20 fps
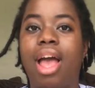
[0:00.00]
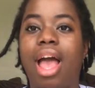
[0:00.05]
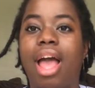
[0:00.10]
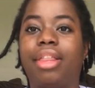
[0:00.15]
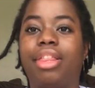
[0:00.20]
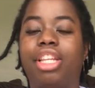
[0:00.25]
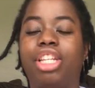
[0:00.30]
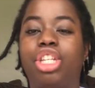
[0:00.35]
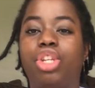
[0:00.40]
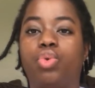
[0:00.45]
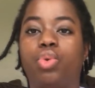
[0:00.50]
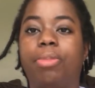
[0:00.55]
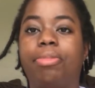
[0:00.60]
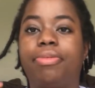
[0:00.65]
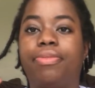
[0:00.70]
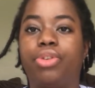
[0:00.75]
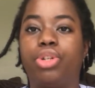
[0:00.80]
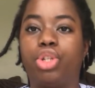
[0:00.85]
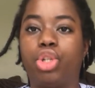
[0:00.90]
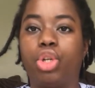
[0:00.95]
And she's whipped
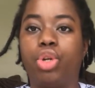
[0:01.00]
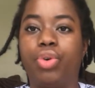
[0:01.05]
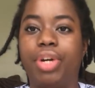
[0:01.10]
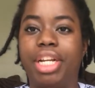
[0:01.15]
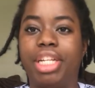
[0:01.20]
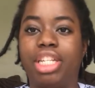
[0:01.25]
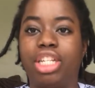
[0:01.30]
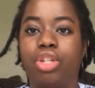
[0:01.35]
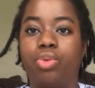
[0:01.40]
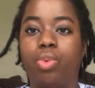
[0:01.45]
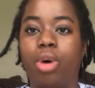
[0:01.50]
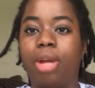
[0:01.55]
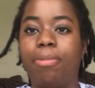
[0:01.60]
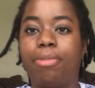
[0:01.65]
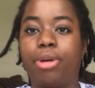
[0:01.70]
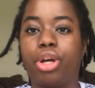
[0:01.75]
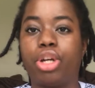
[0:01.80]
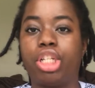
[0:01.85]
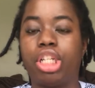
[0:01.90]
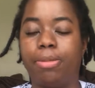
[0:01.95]
for two reasons. One,
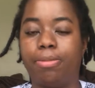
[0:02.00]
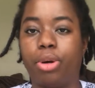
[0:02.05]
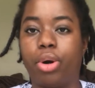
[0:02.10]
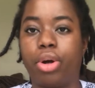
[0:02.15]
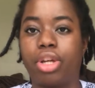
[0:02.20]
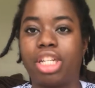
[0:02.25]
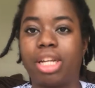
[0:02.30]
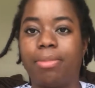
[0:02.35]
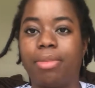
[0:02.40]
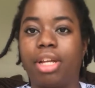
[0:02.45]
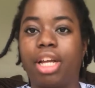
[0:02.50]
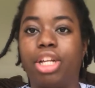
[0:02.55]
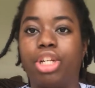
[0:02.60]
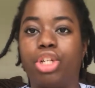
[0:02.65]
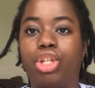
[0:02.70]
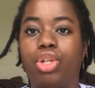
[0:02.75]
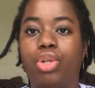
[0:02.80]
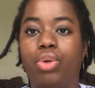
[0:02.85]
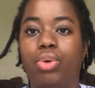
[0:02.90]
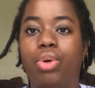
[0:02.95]
because she broke something, and
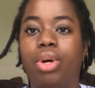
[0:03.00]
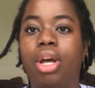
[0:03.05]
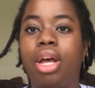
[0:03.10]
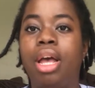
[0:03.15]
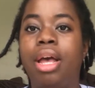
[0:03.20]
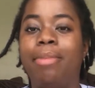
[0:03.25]
two,